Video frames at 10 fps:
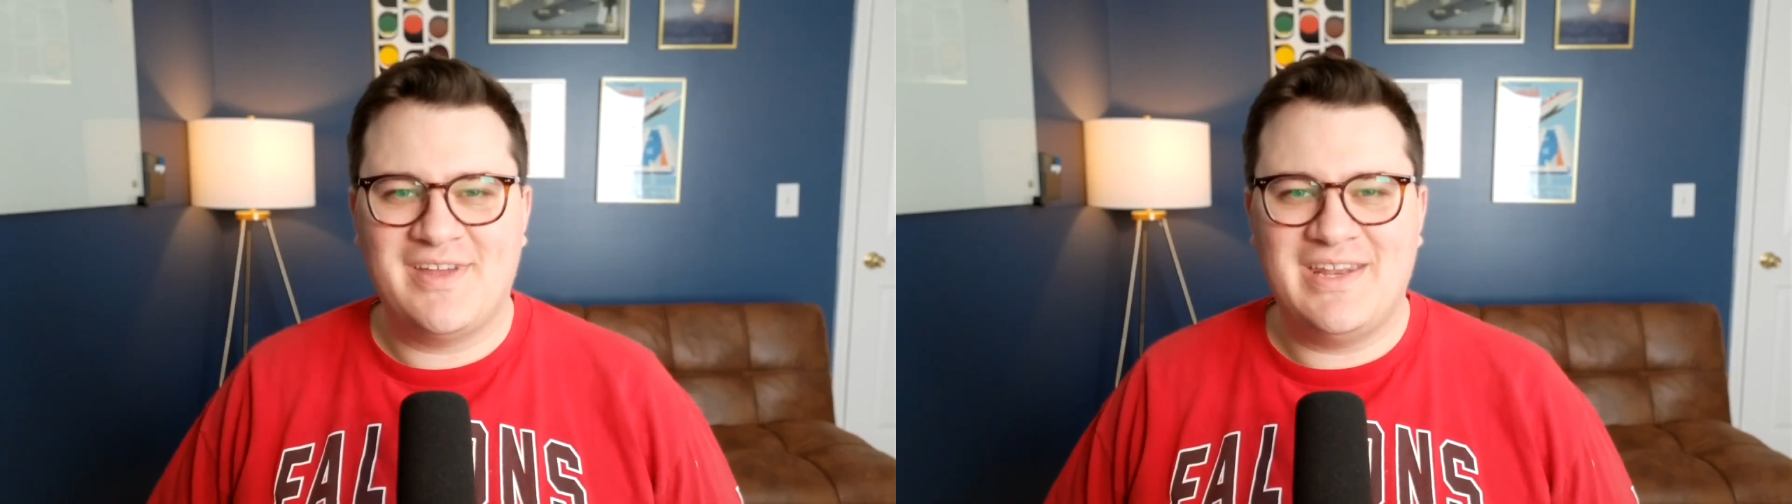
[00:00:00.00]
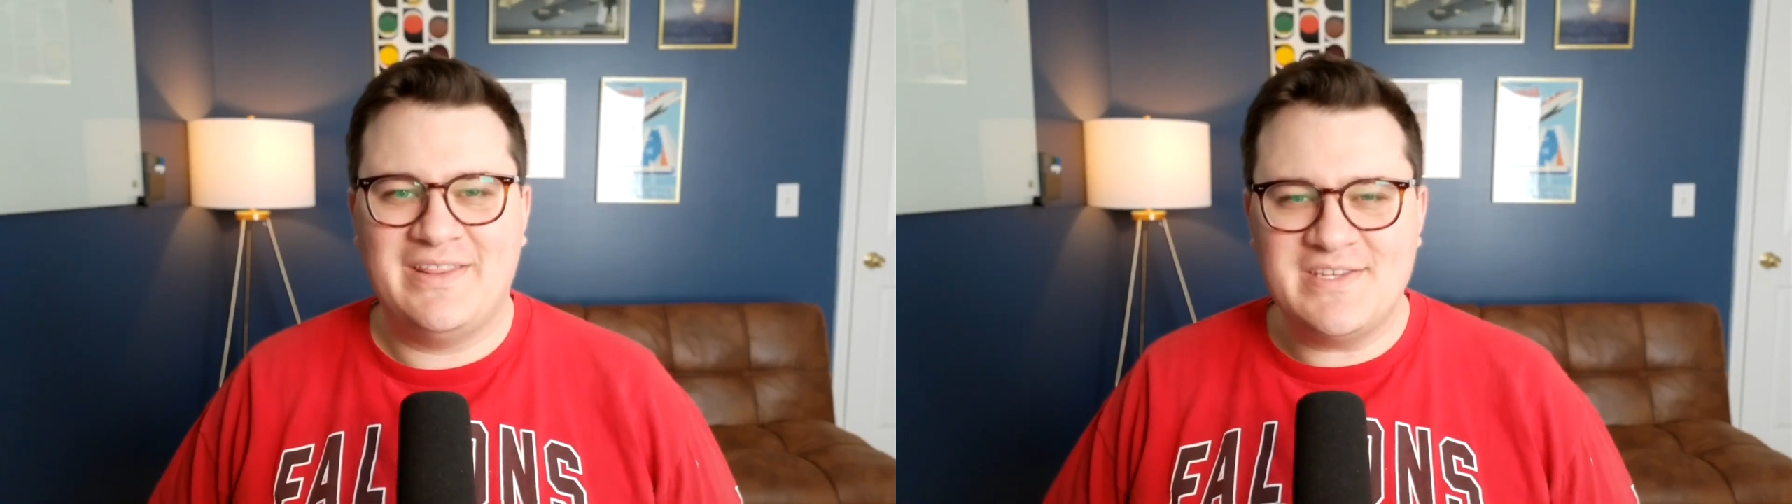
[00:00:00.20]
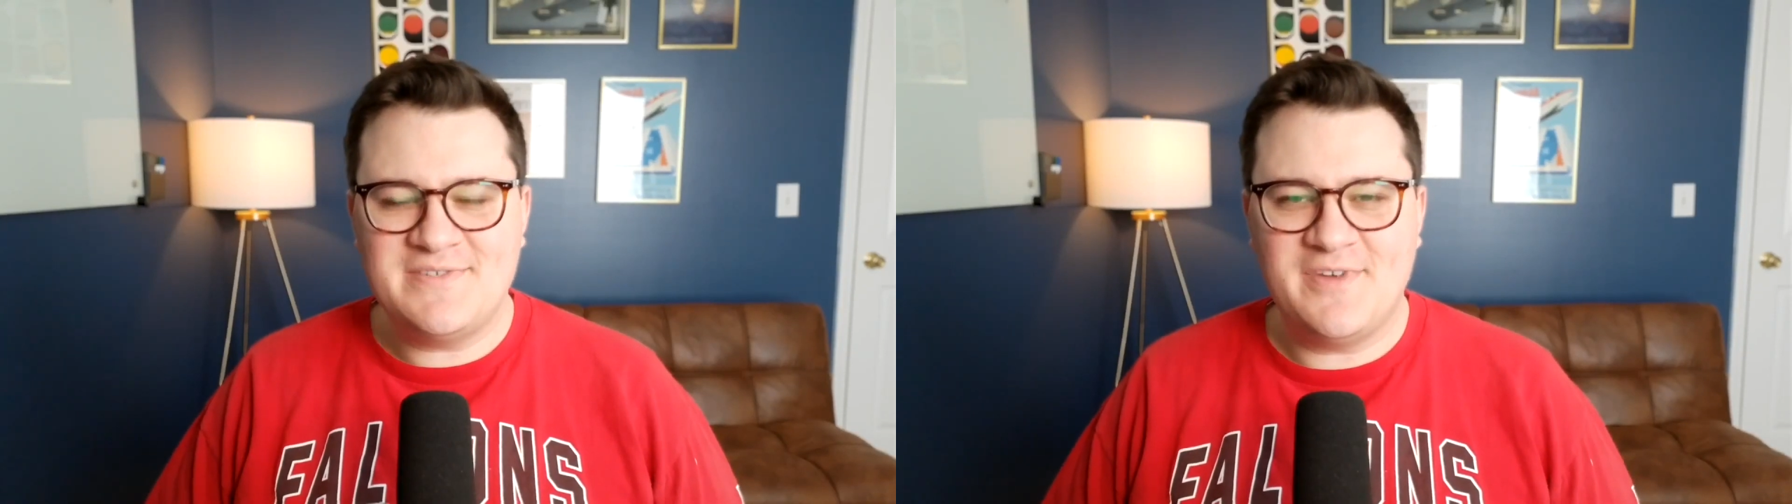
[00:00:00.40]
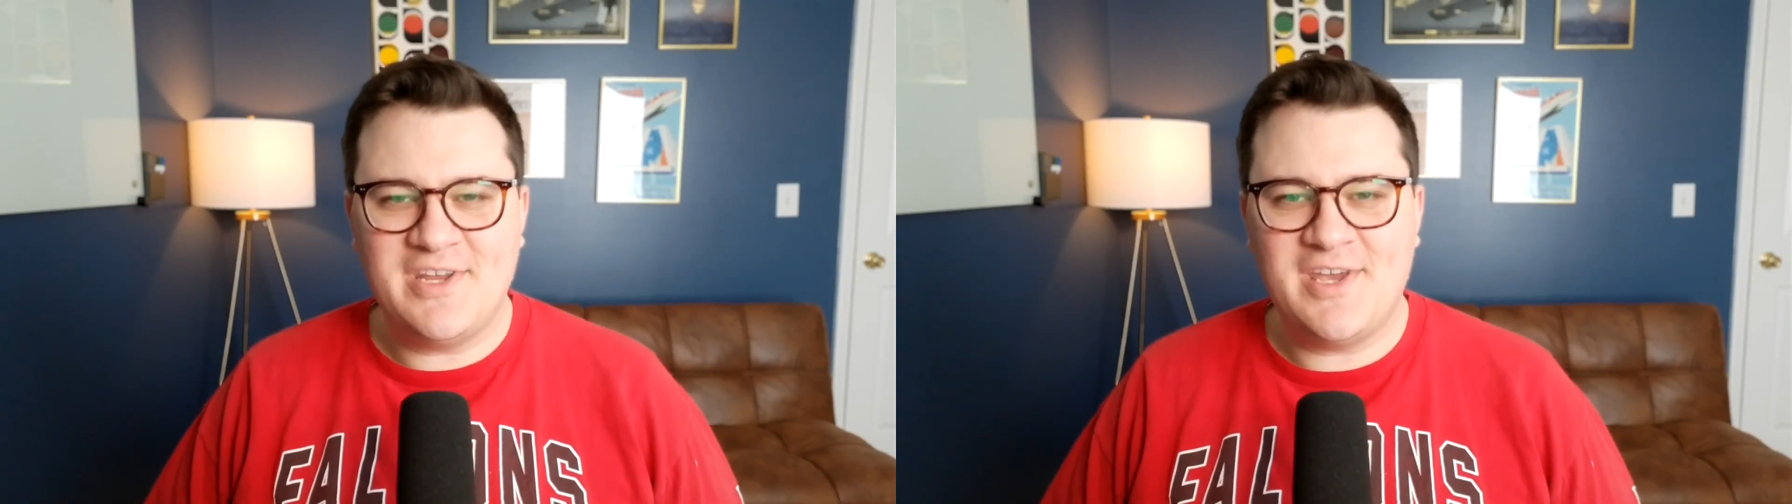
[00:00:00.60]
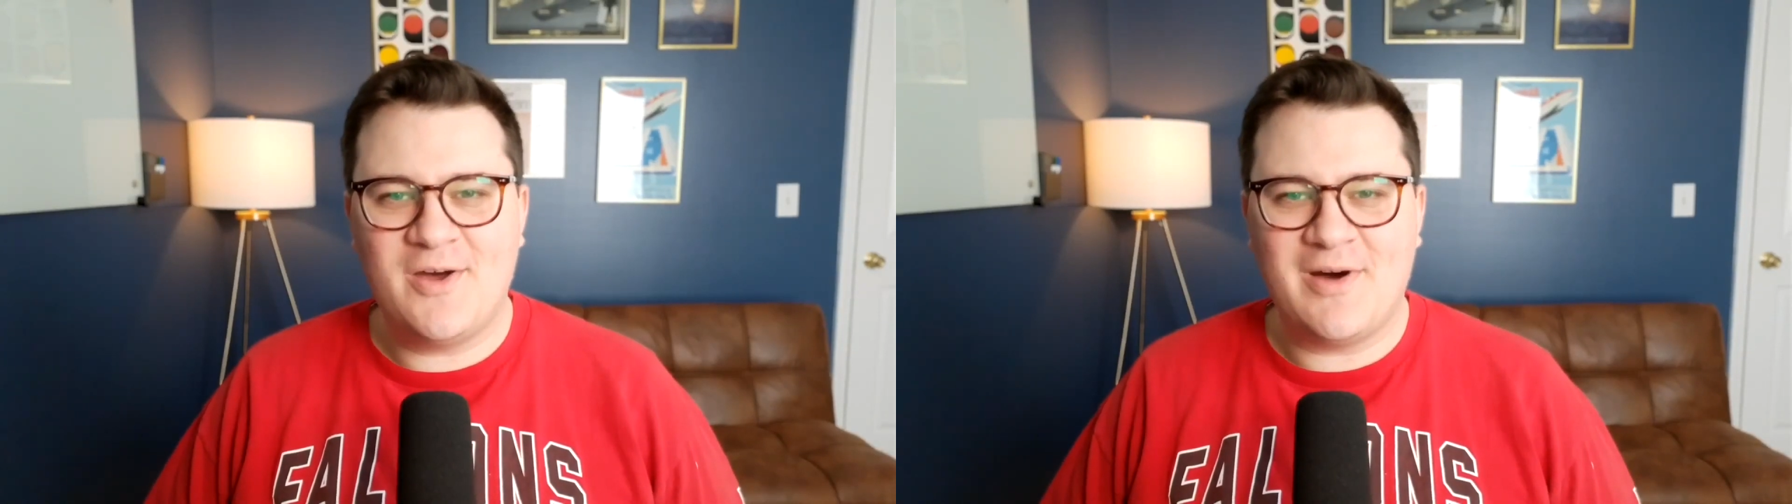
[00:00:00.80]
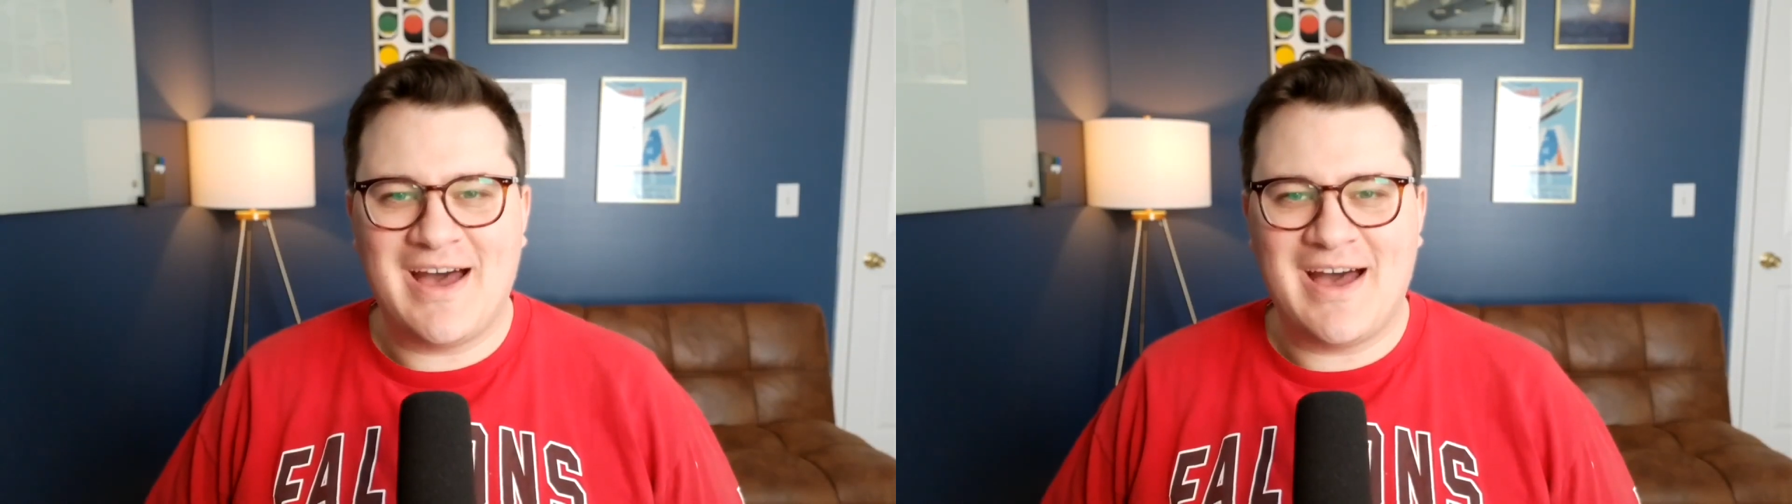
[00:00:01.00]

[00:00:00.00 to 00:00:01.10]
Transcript: and in this video,